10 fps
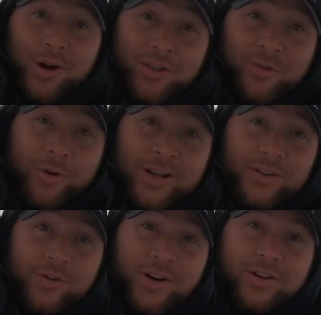gonna throw it on
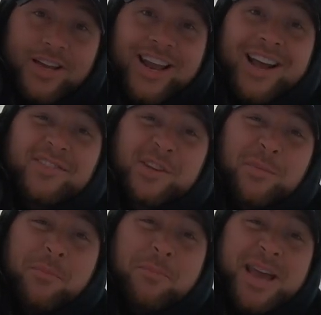the grill and have
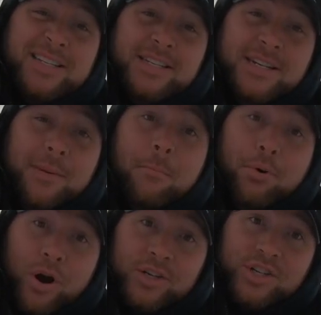some amazing
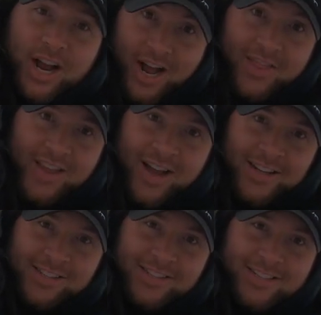brunch on the
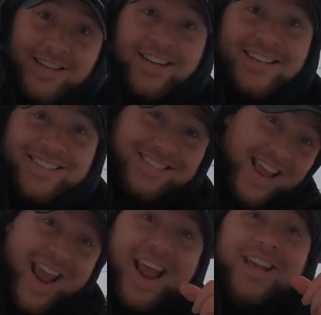ice.
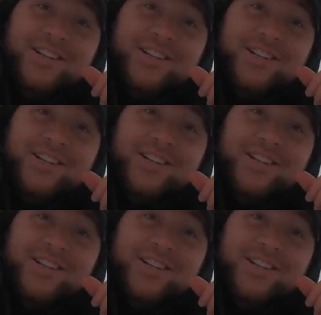Stay